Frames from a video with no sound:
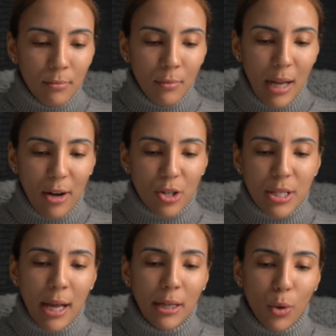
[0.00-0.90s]
air
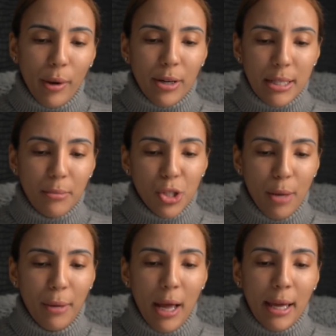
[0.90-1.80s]
sign, Aquarius, Libra,
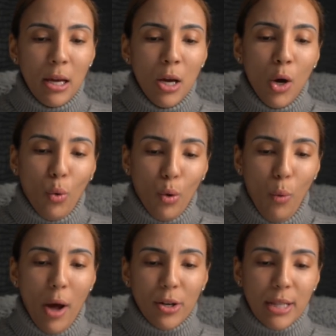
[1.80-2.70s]
Gemini, or a
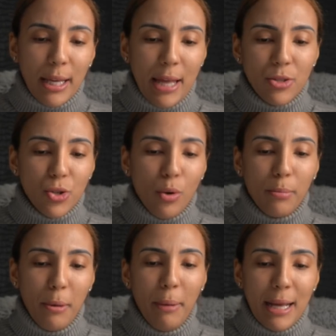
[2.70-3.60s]
water sign, Cancer,
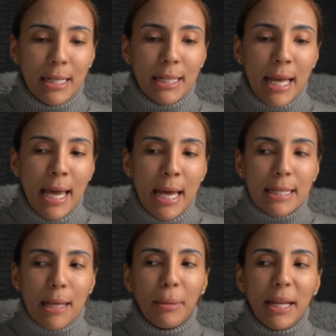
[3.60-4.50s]
Scorpio, Pisces,
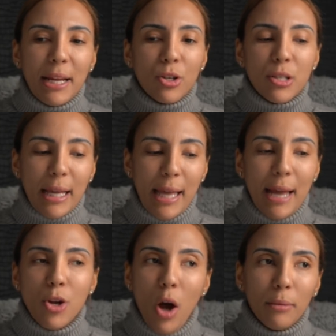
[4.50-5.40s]
somebody here is,
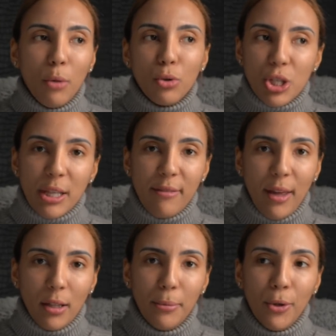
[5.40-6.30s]
again, not emotionally
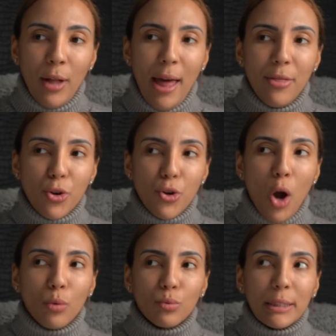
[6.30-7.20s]
available and they're
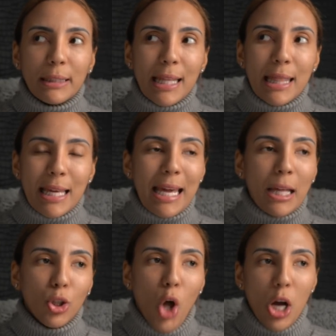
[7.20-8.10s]
not really
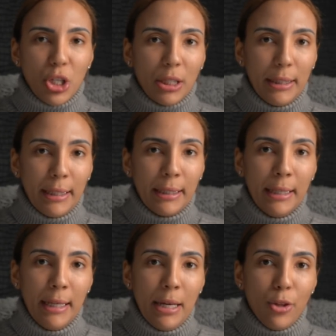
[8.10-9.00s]
thinking logically.
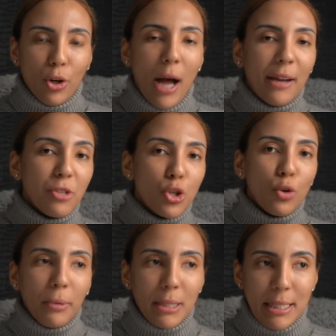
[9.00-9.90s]
They're kind of
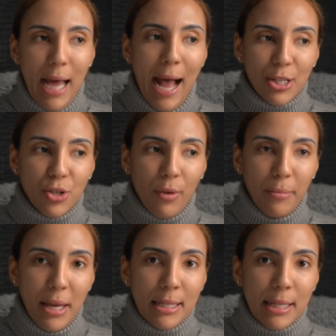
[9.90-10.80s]
super detached
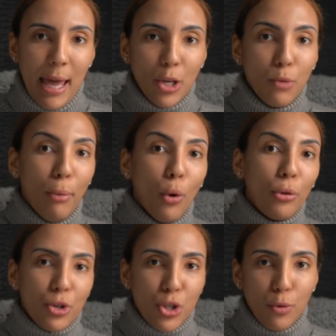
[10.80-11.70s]
from this, okay? You
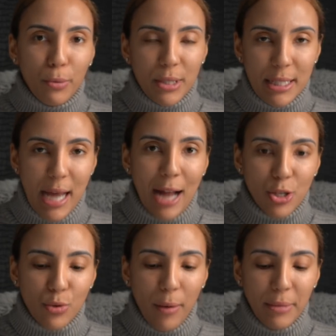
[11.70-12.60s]
both are super
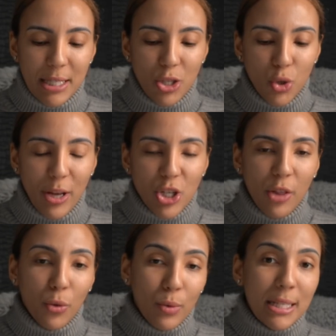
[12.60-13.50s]
detached from the situation.
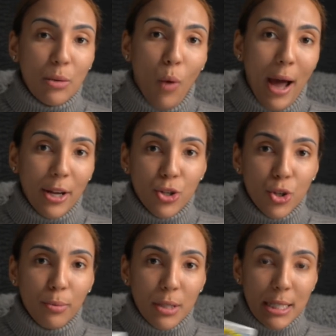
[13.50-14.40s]
And the reason why you're
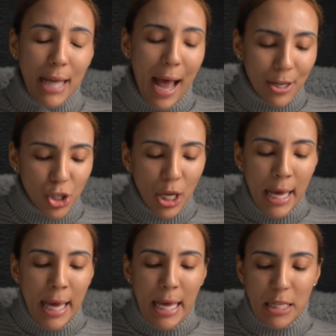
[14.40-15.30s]
super detached
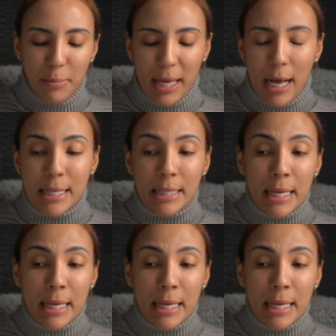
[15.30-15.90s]
is because